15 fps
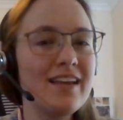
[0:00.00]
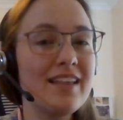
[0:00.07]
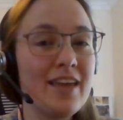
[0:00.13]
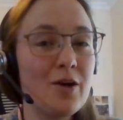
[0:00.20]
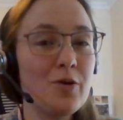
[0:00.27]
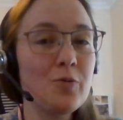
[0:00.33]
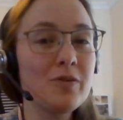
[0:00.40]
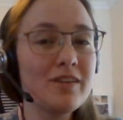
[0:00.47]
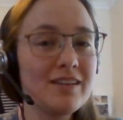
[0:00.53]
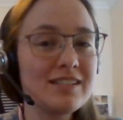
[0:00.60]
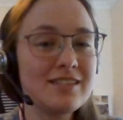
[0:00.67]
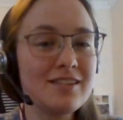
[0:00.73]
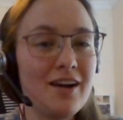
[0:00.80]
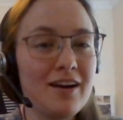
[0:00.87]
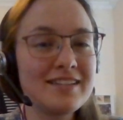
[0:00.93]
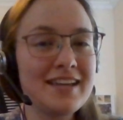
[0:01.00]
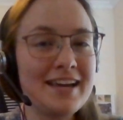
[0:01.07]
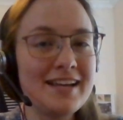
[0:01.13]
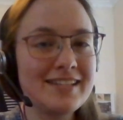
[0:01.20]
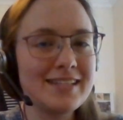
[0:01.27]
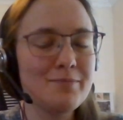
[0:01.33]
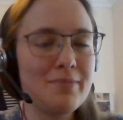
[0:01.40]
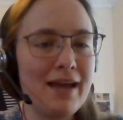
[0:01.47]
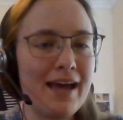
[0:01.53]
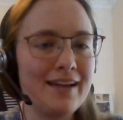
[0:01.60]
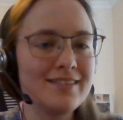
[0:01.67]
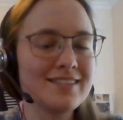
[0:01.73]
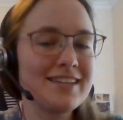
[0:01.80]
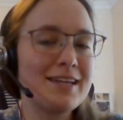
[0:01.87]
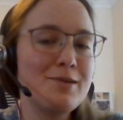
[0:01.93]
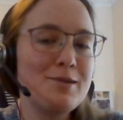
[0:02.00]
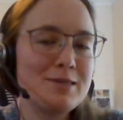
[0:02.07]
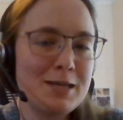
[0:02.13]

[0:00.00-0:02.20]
they're all going to start tasting bland. Can you see